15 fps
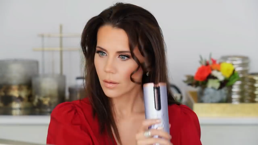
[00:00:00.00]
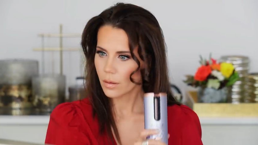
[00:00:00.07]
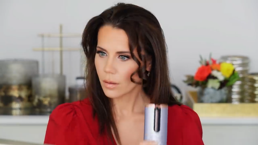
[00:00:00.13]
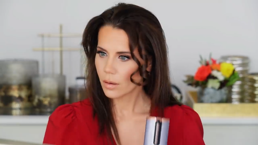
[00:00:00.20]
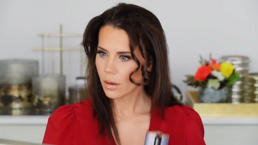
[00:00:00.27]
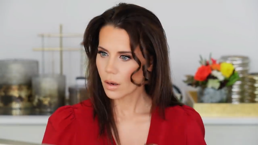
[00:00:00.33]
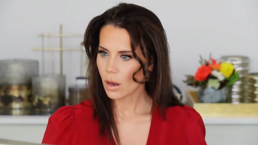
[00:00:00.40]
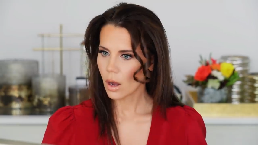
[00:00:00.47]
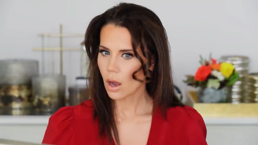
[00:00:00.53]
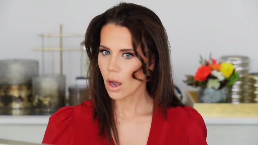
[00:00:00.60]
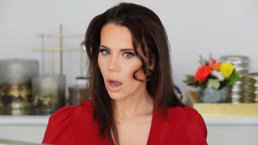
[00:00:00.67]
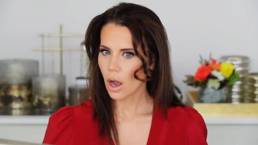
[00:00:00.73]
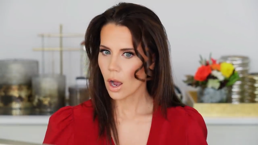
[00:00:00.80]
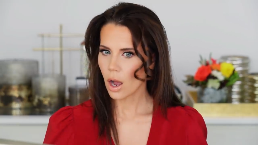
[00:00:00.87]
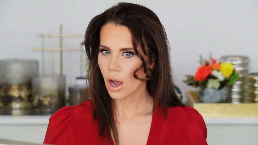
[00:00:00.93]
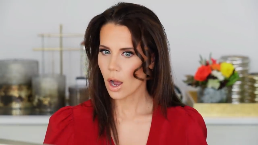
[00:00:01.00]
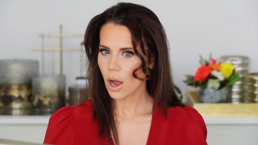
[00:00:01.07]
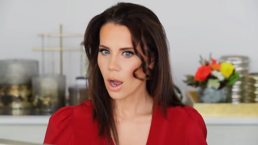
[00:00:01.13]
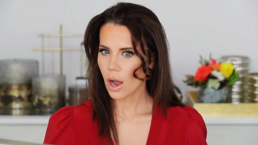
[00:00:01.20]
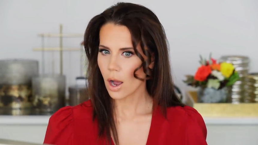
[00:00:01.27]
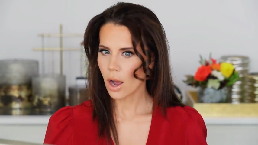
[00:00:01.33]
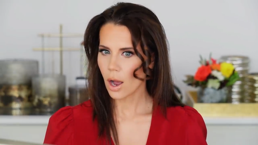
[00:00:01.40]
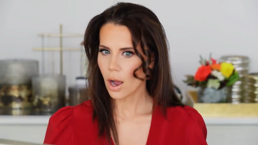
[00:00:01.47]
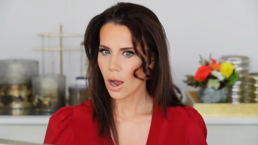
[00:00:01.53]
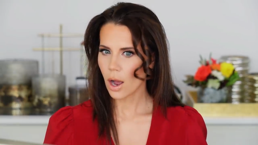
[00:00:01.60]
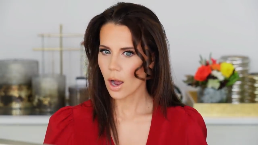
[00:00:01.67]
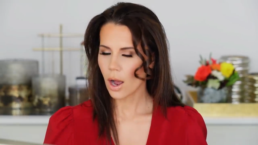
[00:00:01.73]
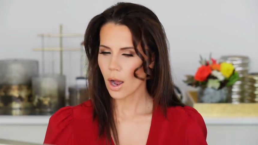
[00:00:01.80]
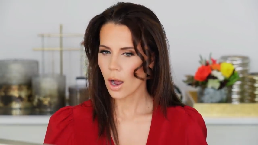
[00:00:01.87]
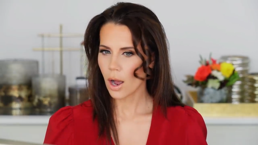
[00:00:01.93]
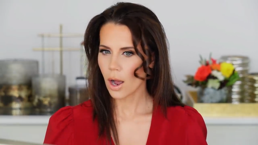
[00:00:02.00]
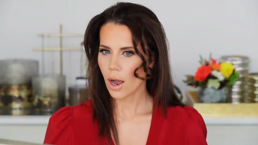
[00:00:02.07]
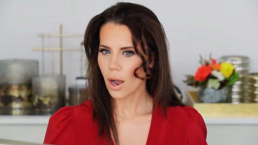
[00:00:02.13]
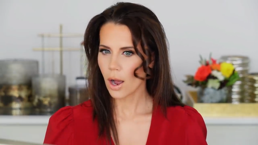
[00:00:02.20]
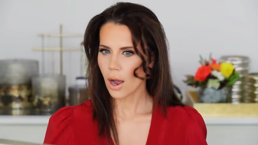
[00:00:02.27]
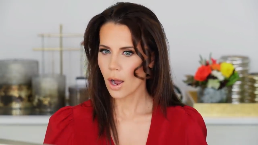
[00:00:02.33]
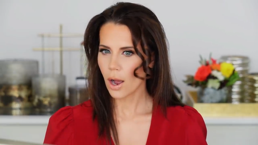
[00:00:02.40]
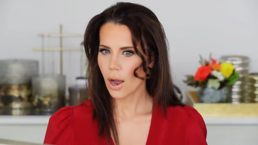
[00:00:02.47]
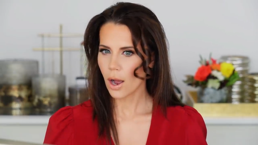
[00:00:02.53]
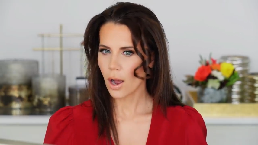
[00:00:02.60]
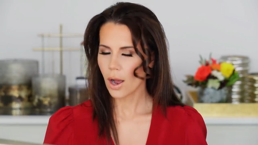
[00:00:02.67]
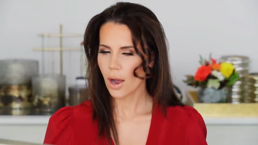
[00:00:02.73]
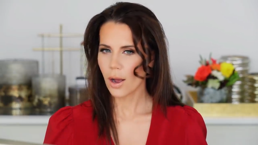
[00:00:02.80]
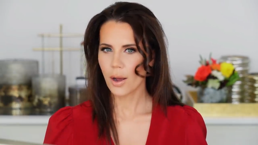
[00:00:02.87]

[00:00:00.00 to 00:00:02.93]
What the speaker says: Nobody speaks.